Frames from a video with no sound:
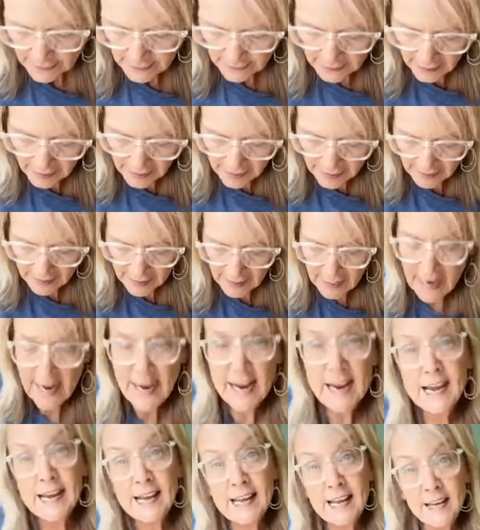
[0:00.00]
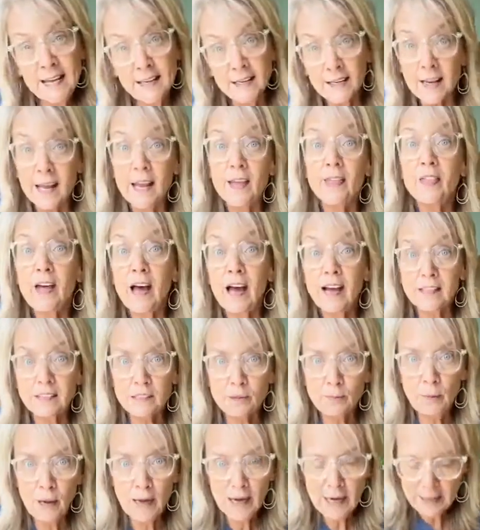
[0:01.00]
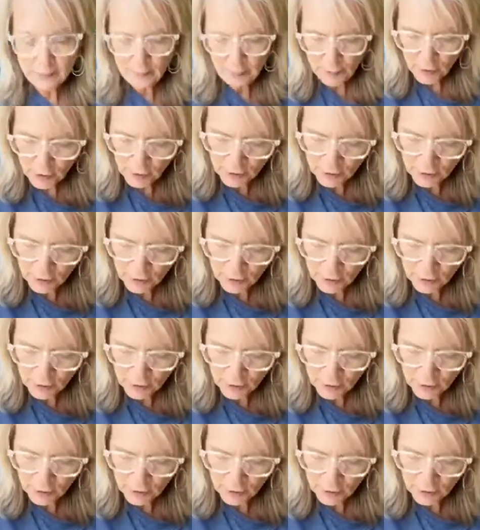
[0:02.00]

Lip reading: not hide it. That's my